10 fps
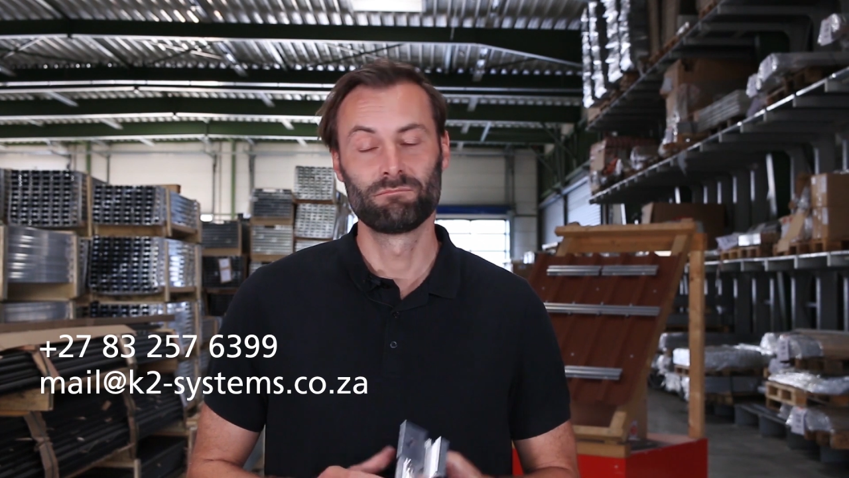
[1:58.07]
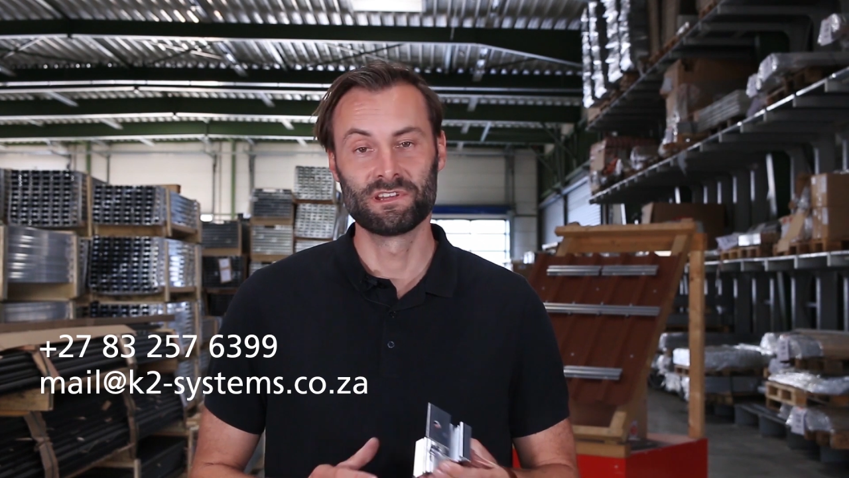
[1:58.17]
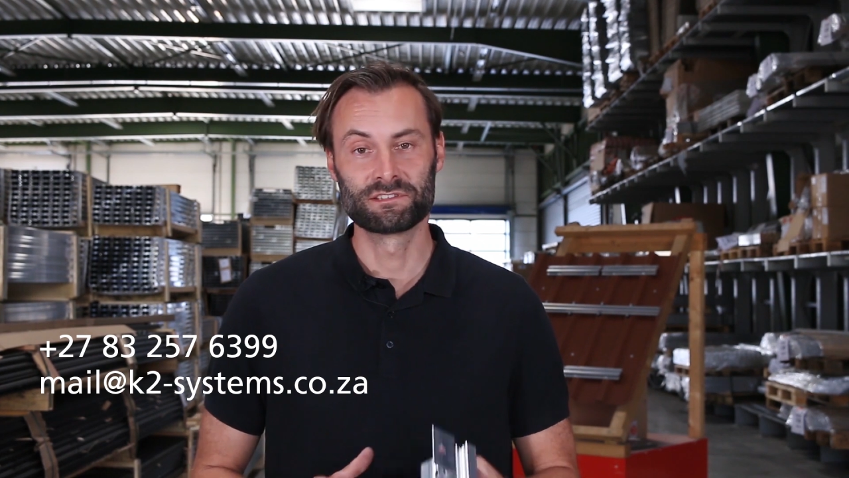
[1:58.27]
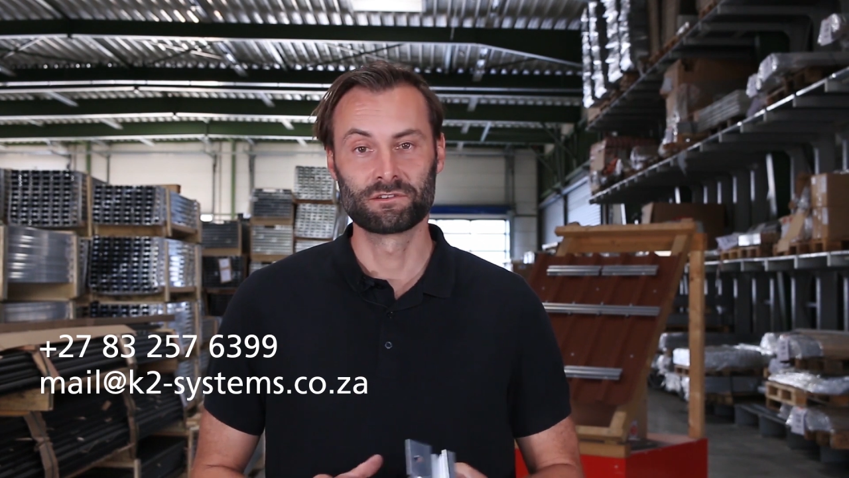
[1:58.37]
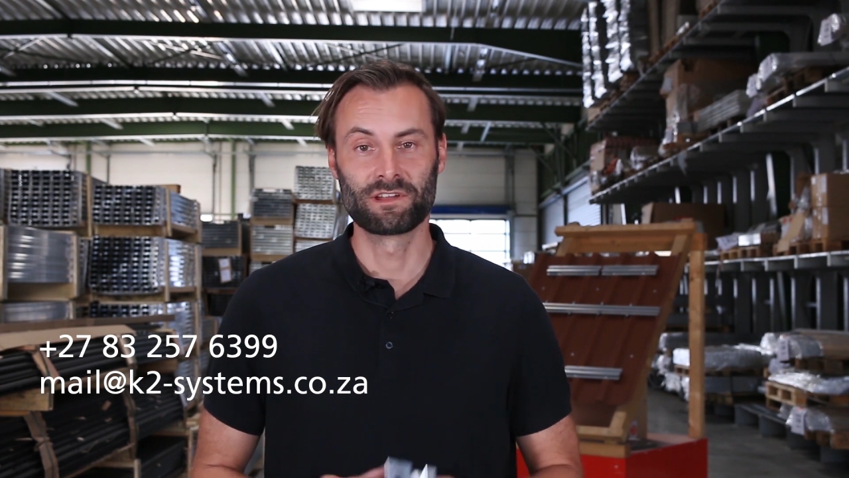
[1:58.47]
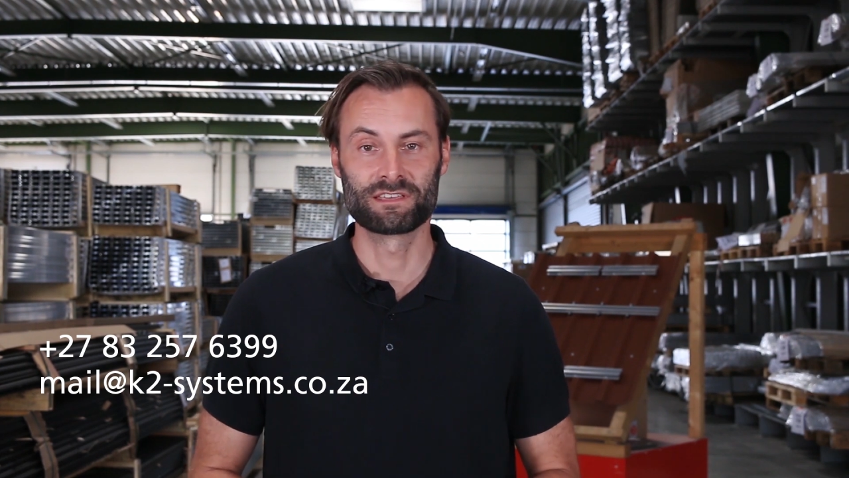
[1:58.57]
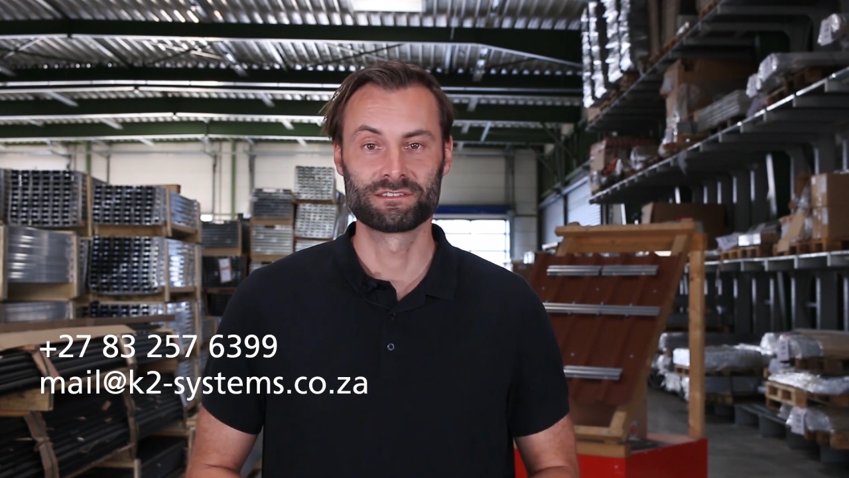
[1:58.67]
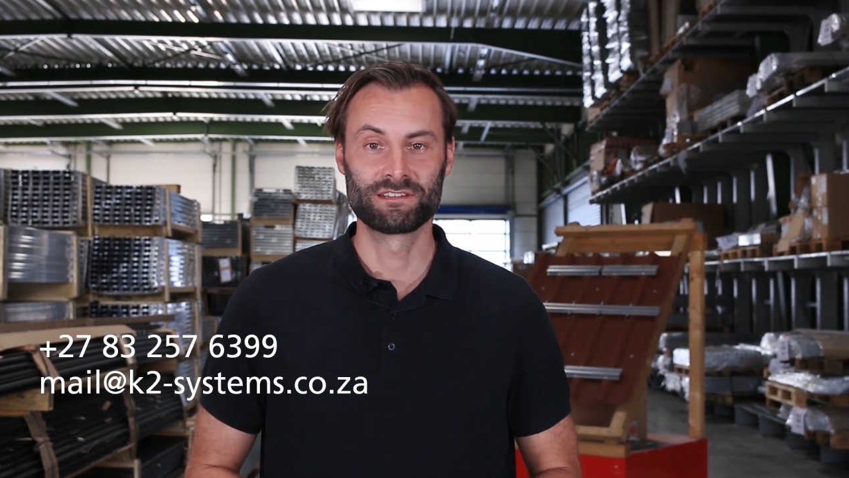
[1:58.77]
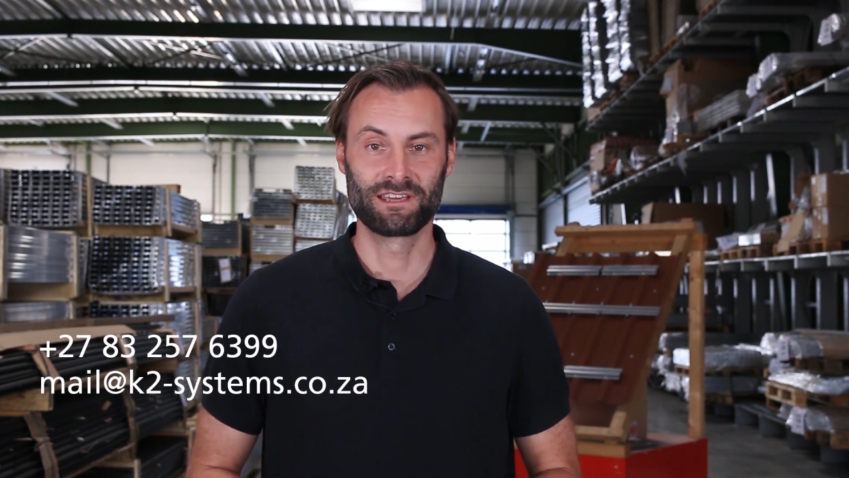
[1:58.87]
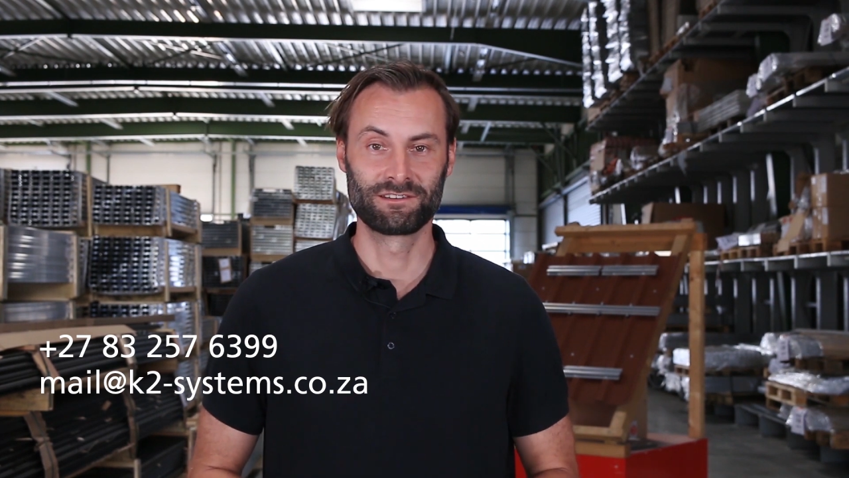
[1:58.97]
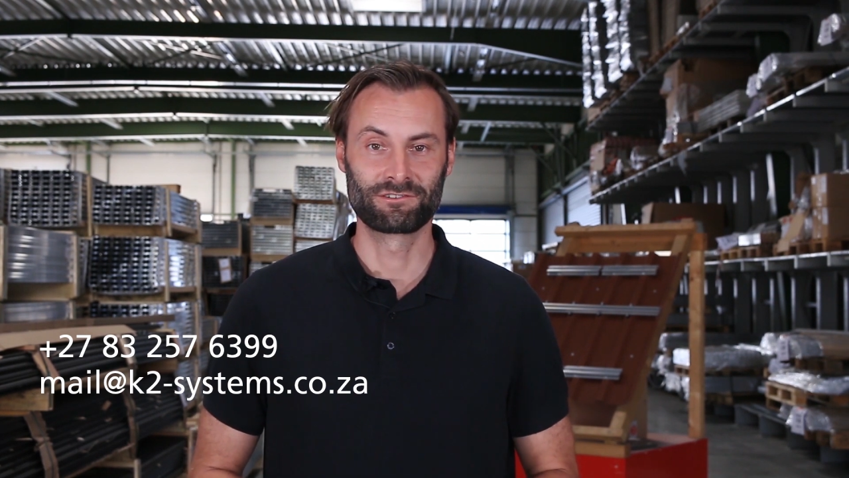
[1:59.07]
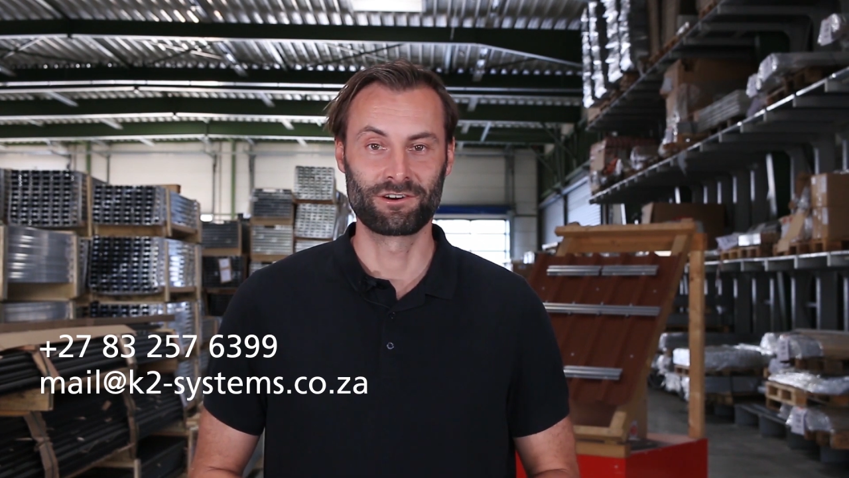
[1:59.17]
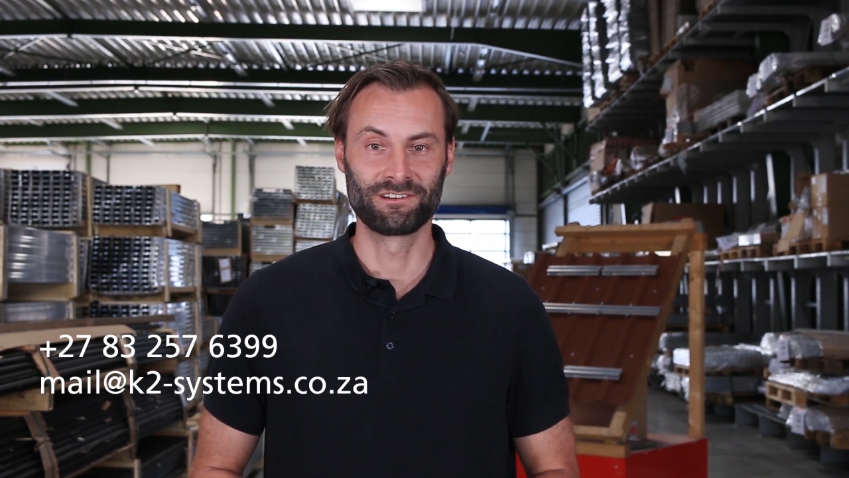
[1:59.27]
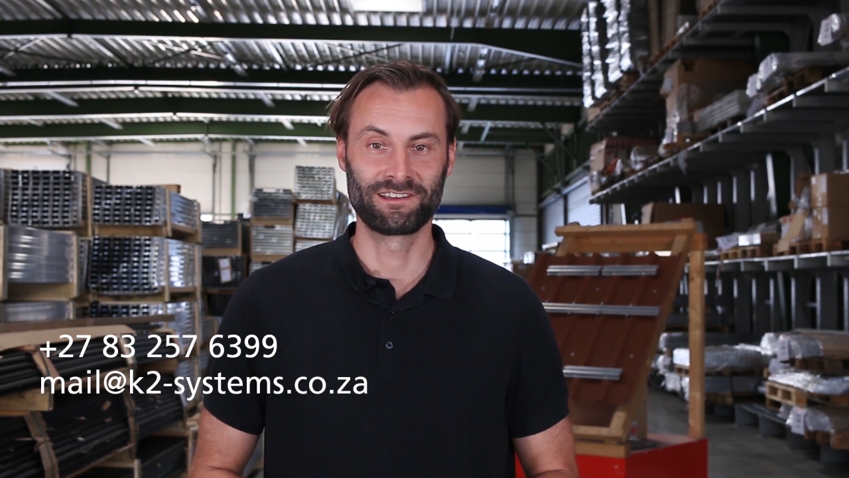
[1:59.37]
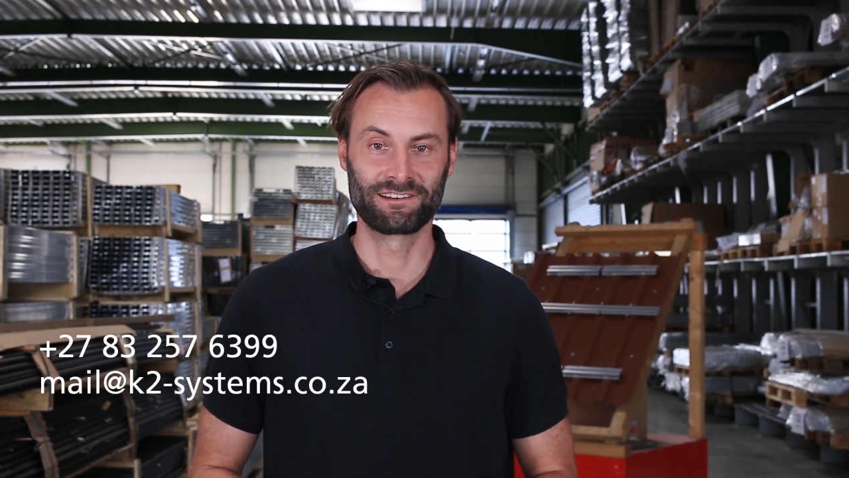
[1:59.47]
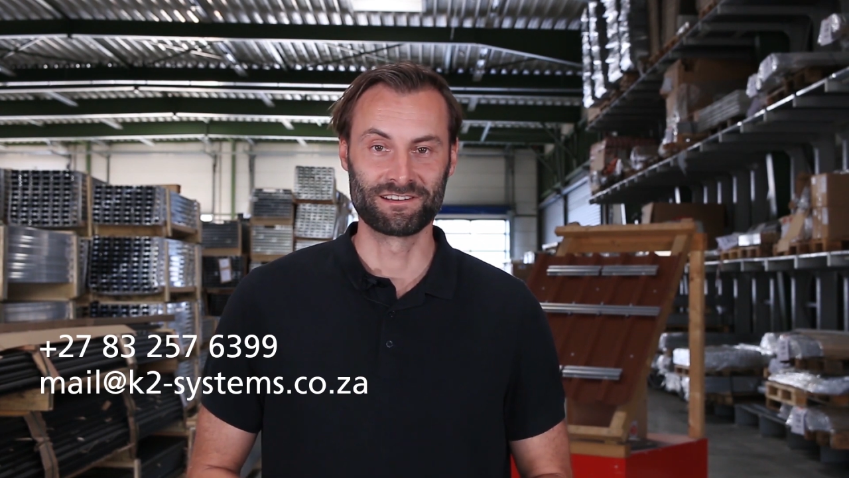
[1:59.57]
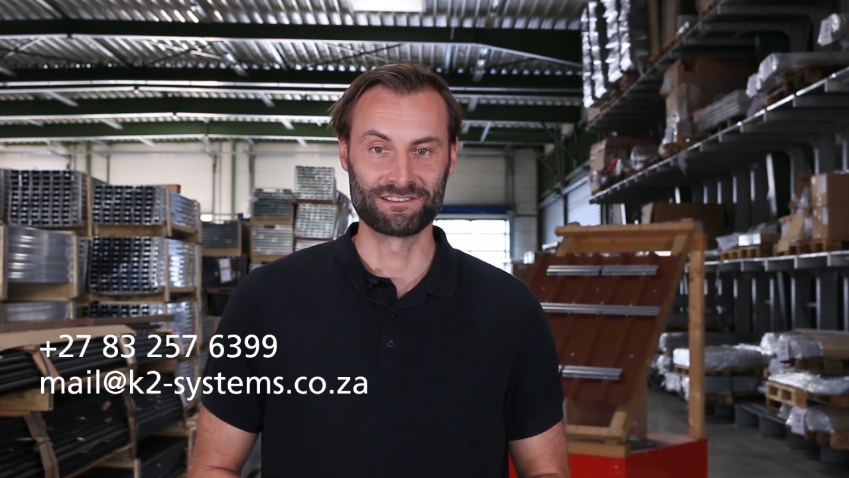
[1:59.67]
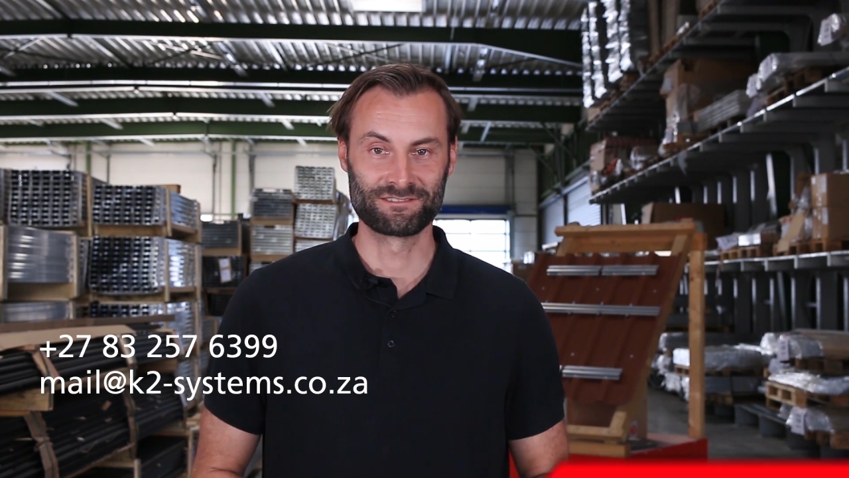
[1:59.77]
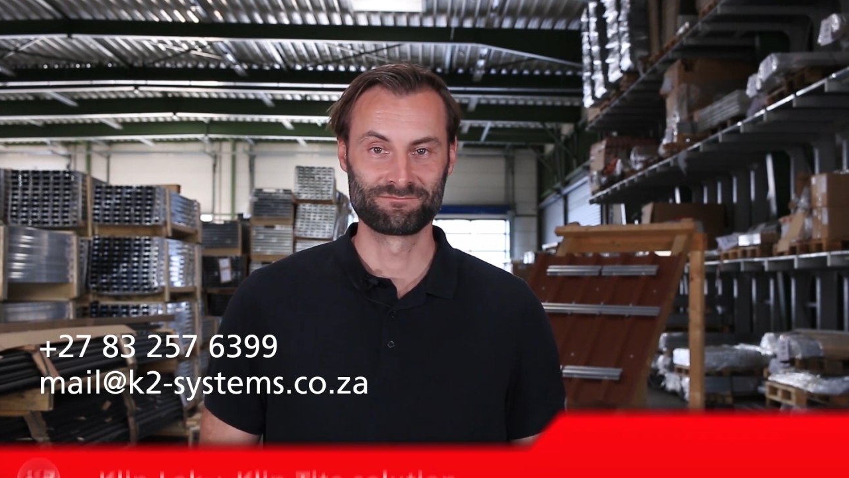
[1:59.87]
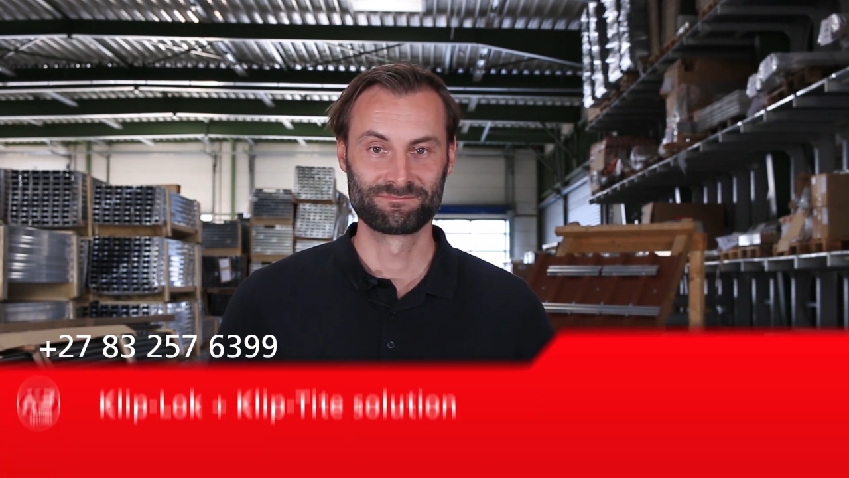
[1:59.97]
please don't hesitate to contact us.